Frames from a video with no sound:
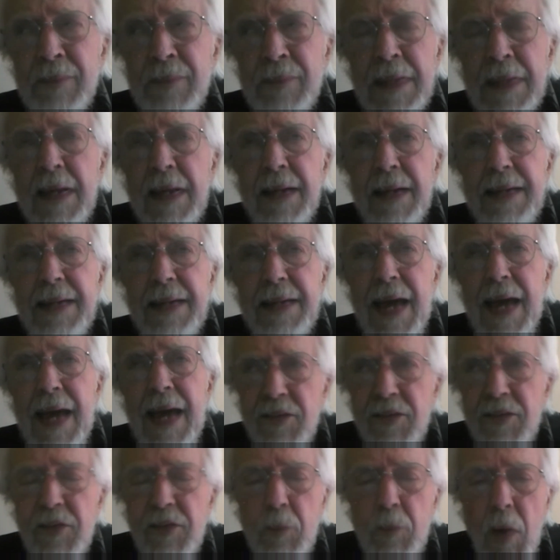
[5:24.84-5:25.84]
yes, it
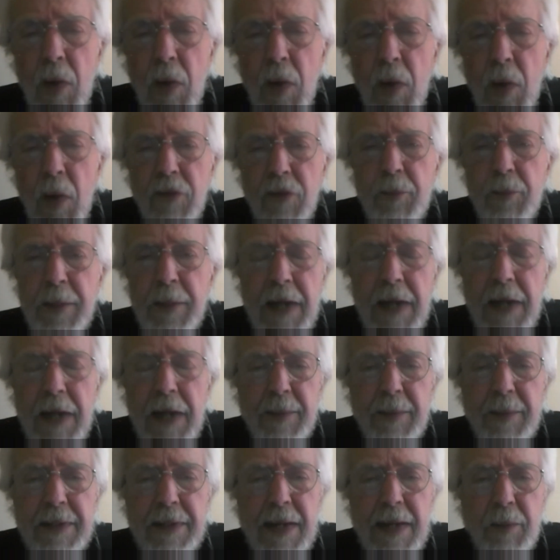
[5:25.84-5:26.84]
was, but I mean they
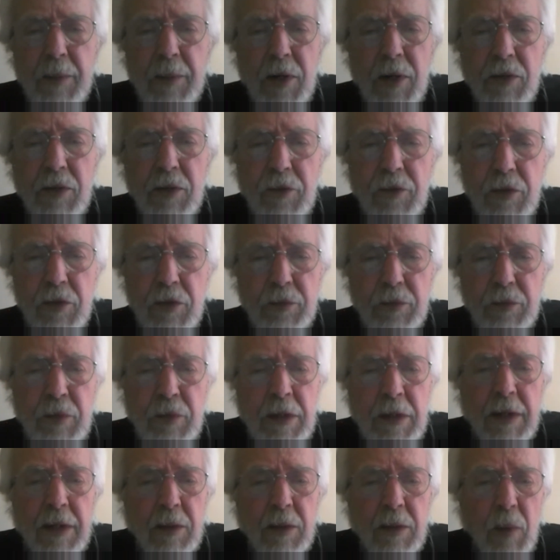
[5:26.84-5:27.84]
were on sort of
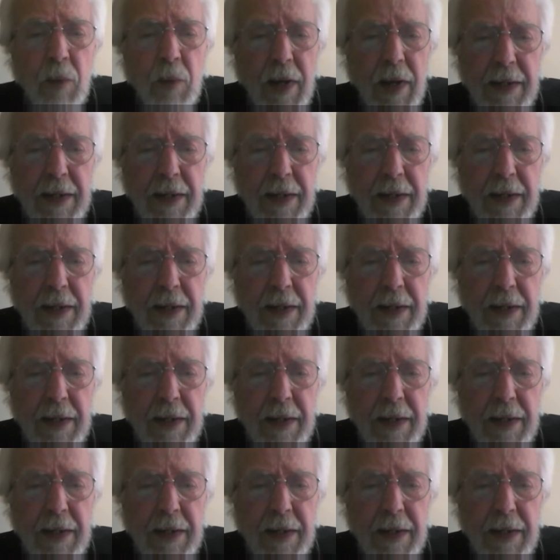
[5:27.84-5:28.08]
quite